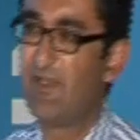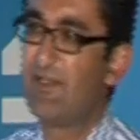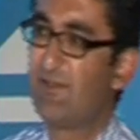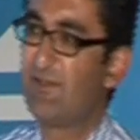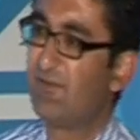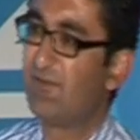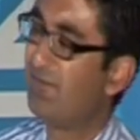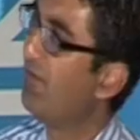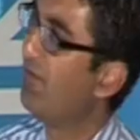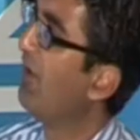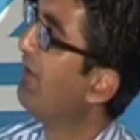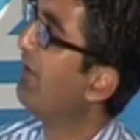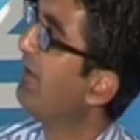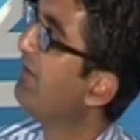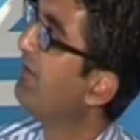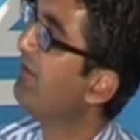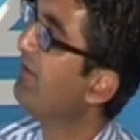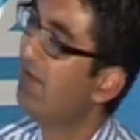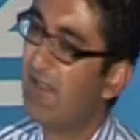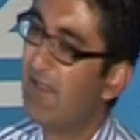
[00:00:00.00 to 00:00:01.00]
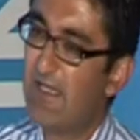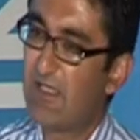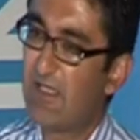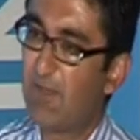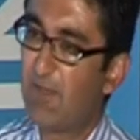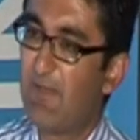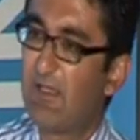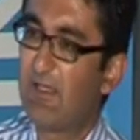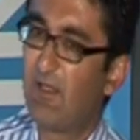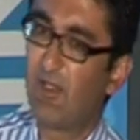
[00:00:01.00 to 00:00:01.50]
isn't funded,
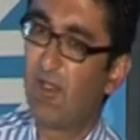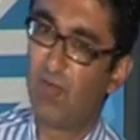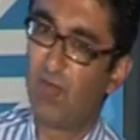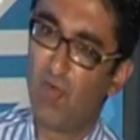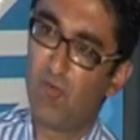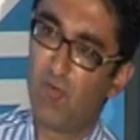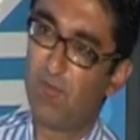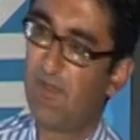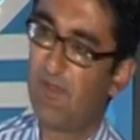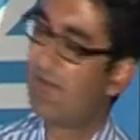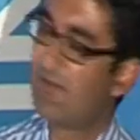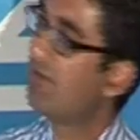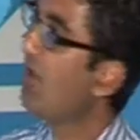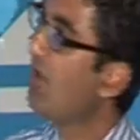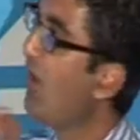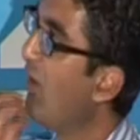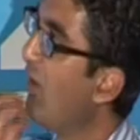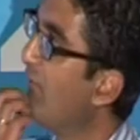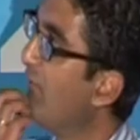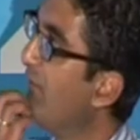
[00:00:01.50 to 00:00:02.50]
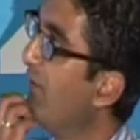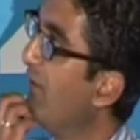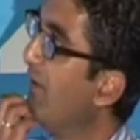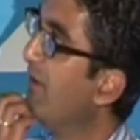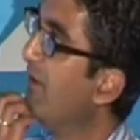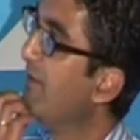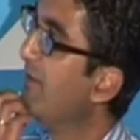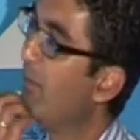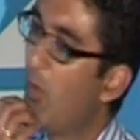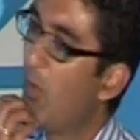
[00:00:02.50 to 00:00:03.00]
incremental improvements aren't
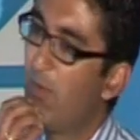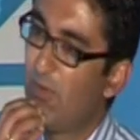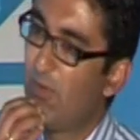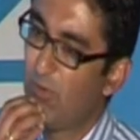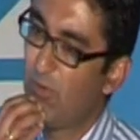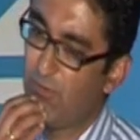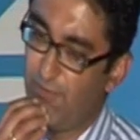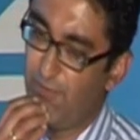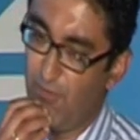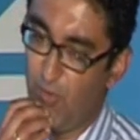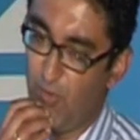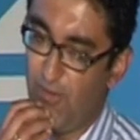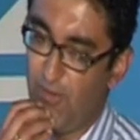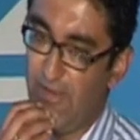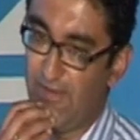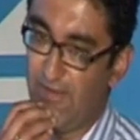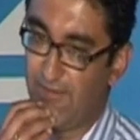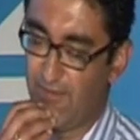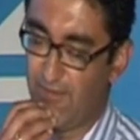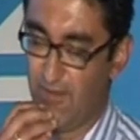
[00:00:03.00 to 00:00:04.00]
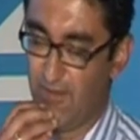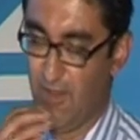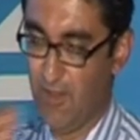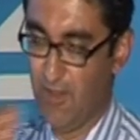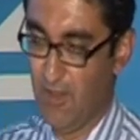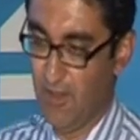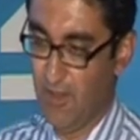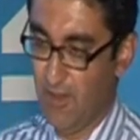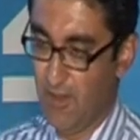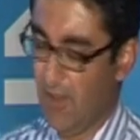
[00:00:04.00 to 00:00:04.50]
funded. What we look for is
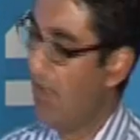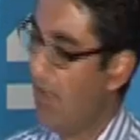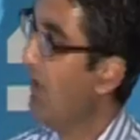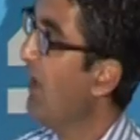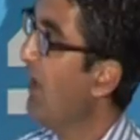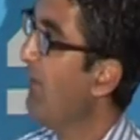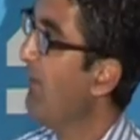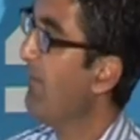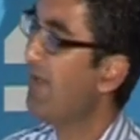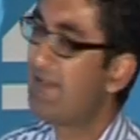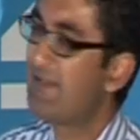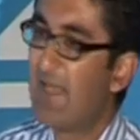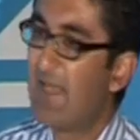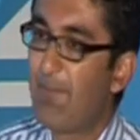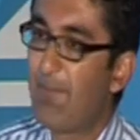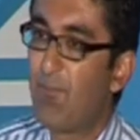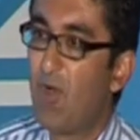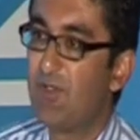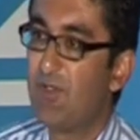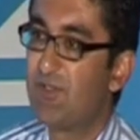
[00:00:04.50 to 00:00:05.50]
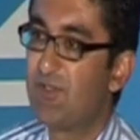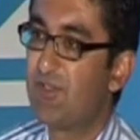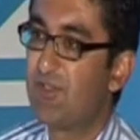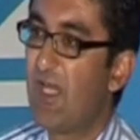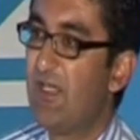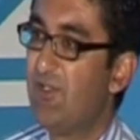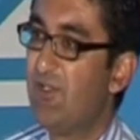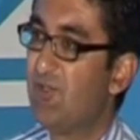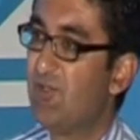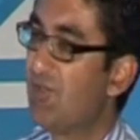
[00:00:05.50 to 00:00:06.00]
a stepwise
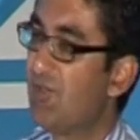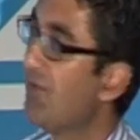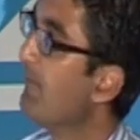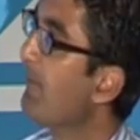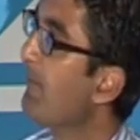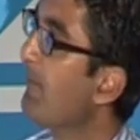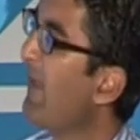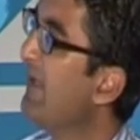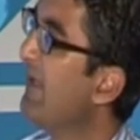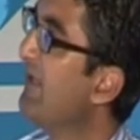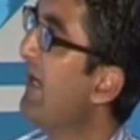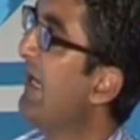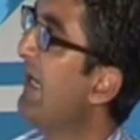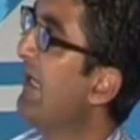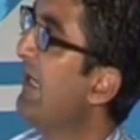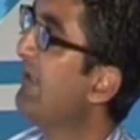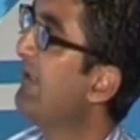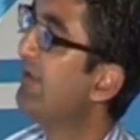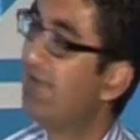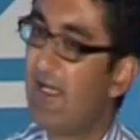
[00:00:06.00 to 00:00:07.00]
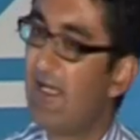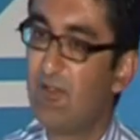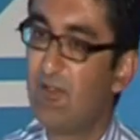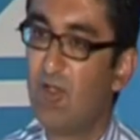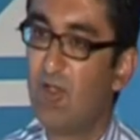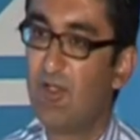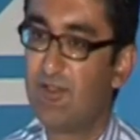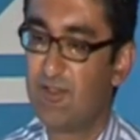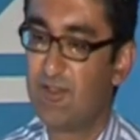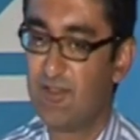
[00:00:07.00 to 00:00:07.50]
change in a
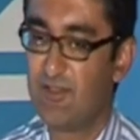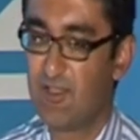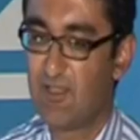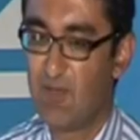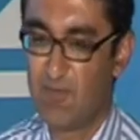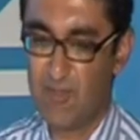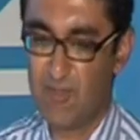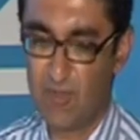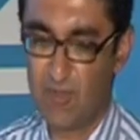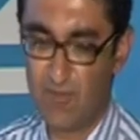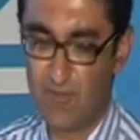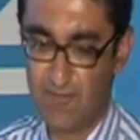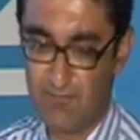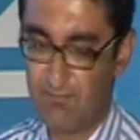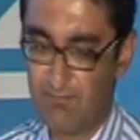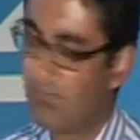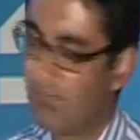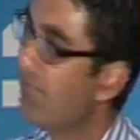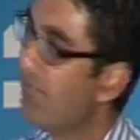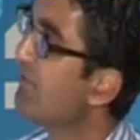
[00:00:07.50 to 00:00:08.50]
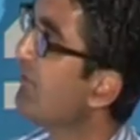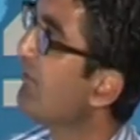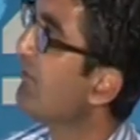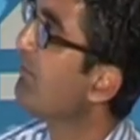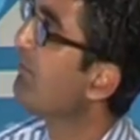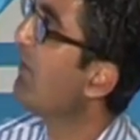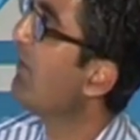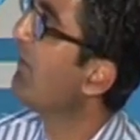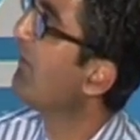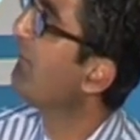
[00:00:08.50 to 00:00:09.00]
technology. And we sort
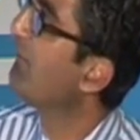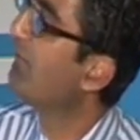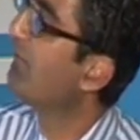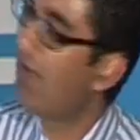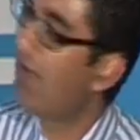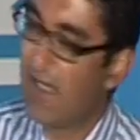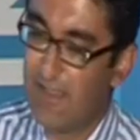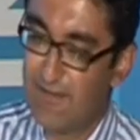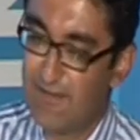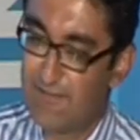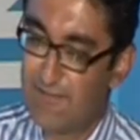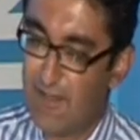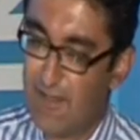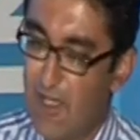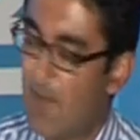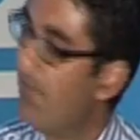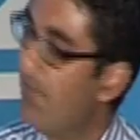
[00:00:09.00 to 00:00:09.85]
of pun the phrase